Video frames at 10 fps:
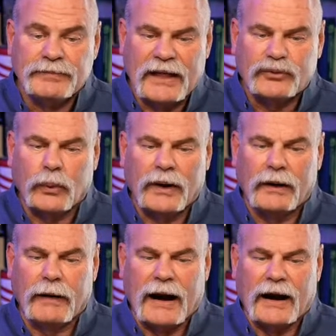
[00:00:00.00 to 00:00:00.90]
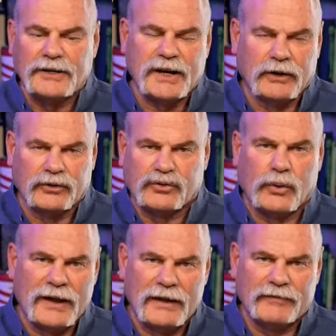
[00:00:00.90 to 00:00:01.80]
That's where our channel is
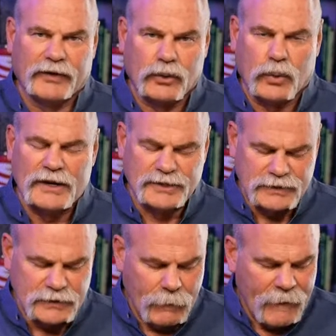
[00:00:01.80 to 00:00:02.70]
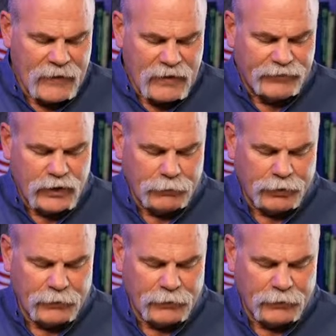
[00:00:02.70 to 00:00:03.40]
great for questions. If you can